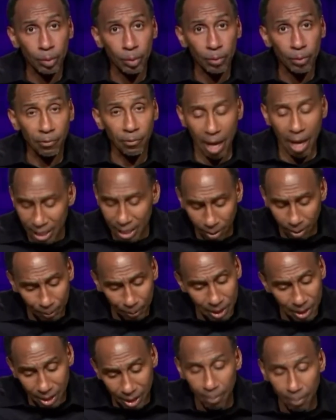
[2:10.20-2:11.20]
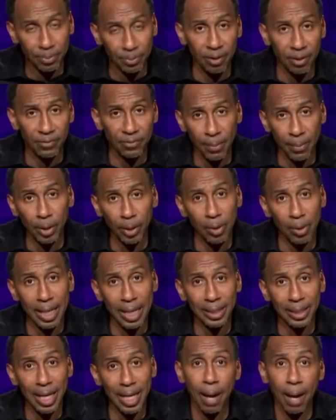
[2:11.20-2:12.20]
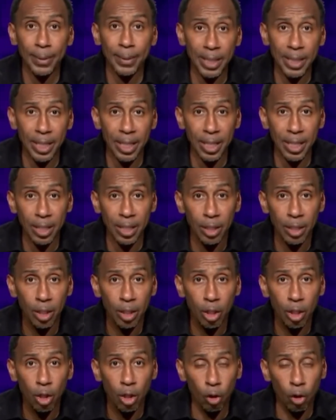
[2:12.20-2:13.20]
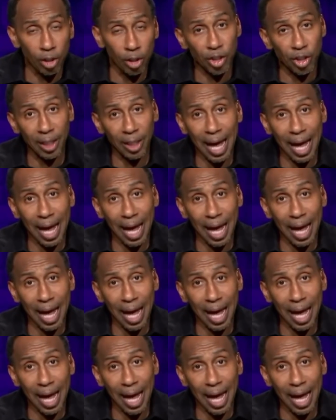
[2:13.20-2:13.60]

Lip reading: as the presumptive Democratic nominee on July